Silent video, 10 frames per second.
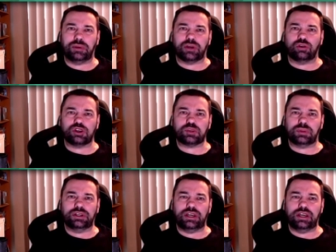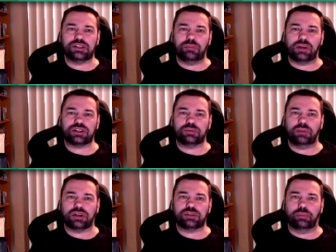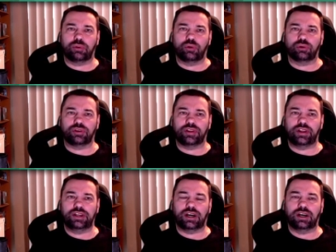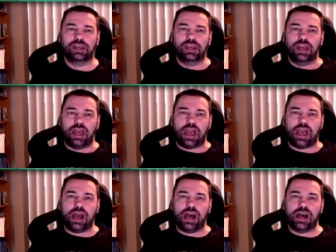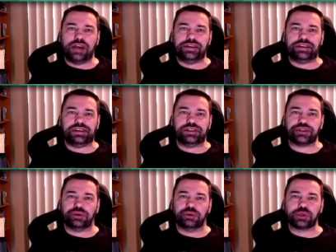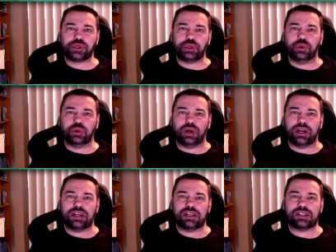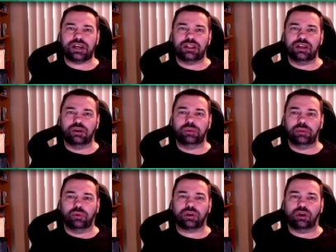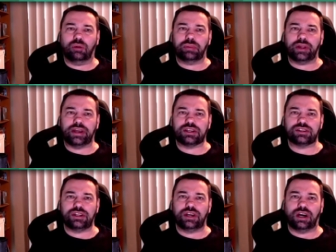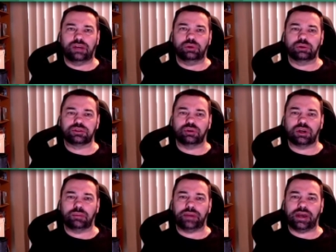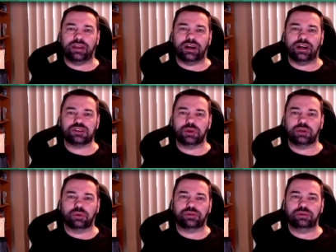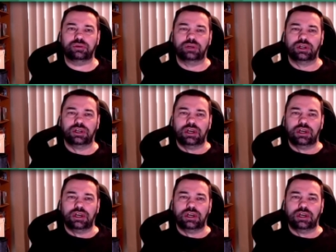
But crossplay is much, much broader than that. And it is also, I guess, a little bit more complex than that. And we will talk about that as we go through.